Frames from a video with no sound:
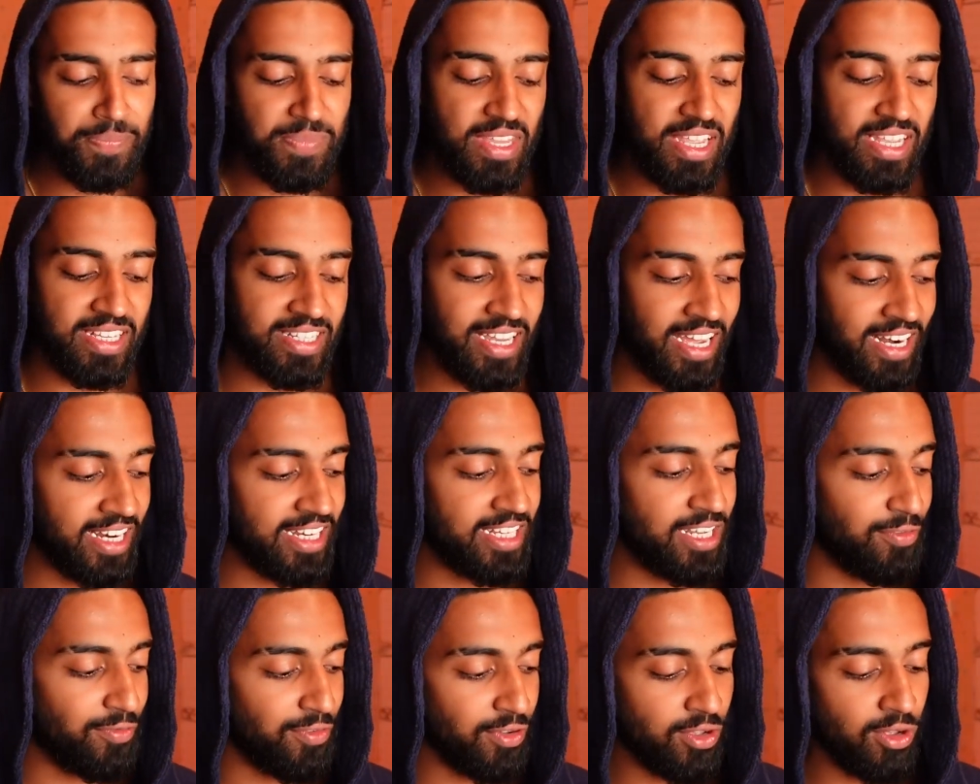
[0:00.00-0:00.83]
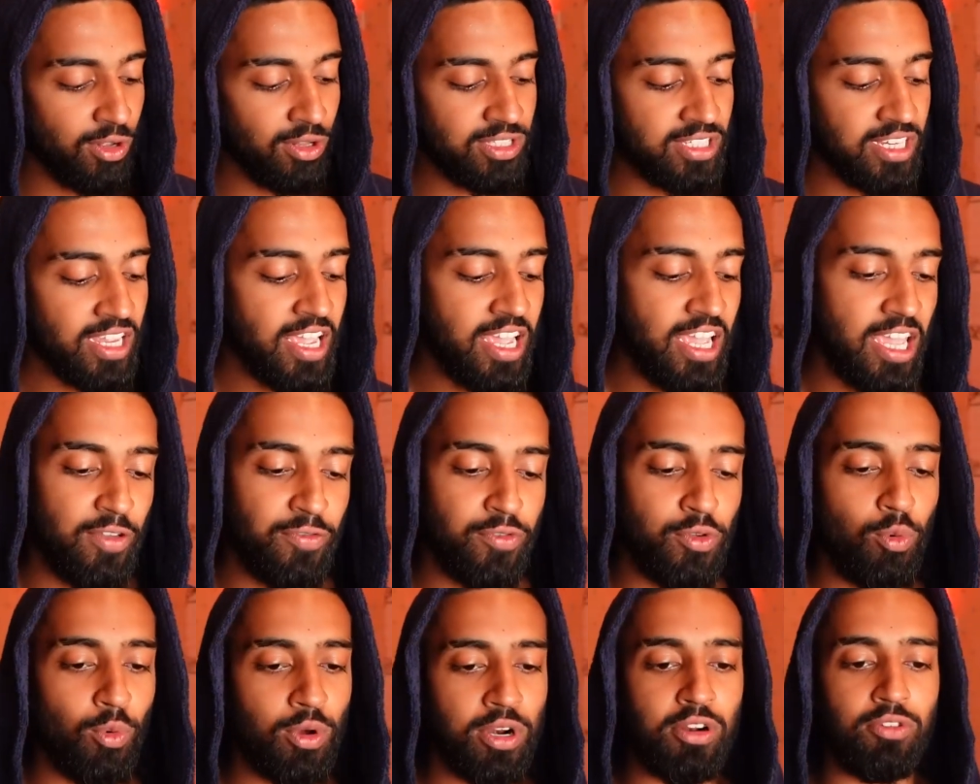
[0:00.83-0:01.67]
It's kind of difficult
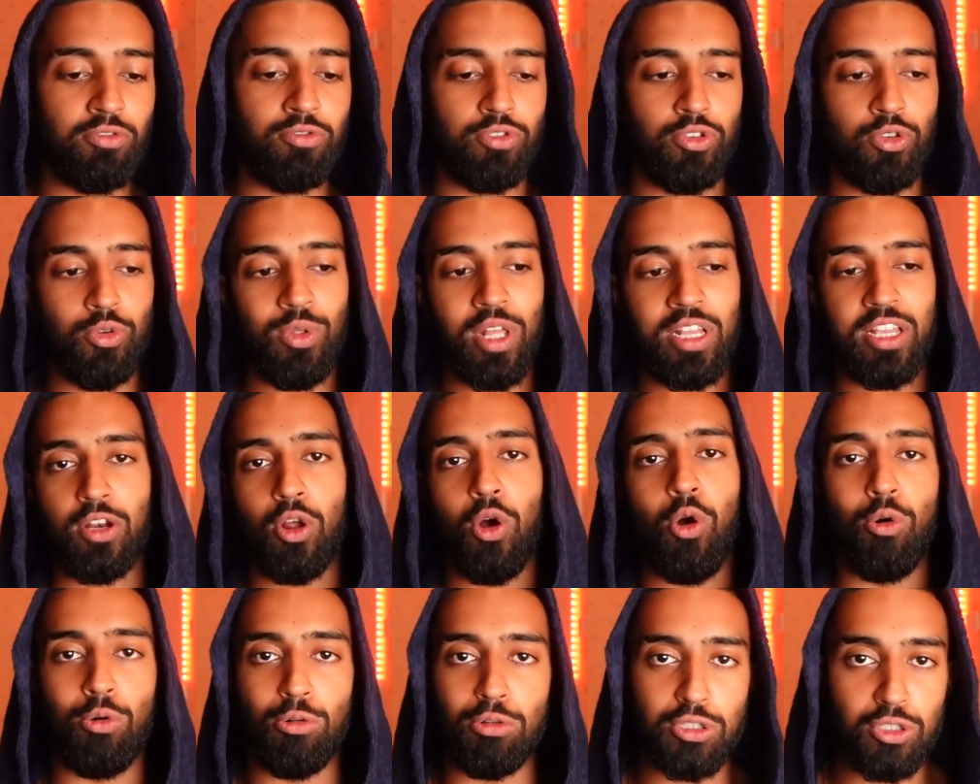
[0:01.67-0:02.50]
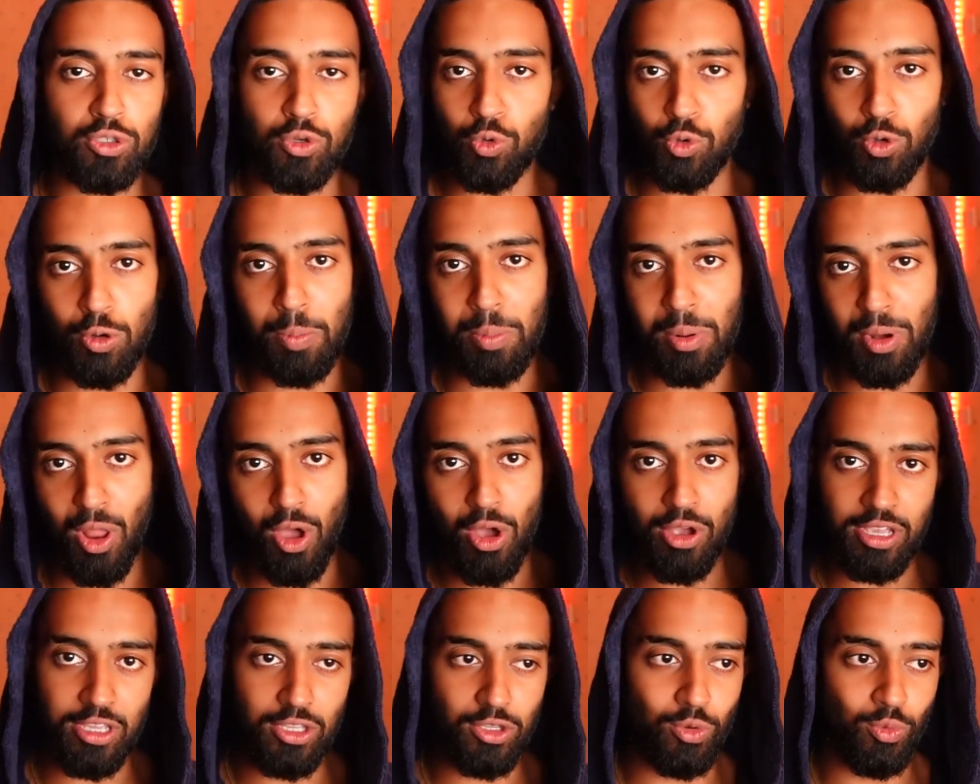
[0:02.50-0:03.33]
if you want to do an old school
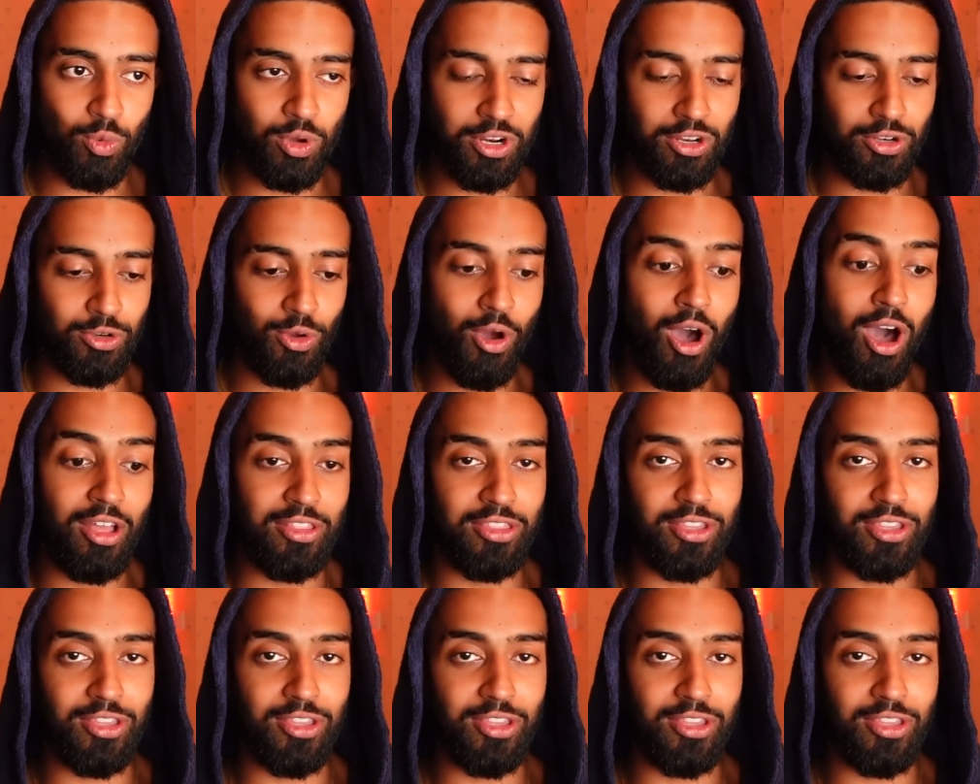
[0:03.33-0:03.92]
blog and you want to do,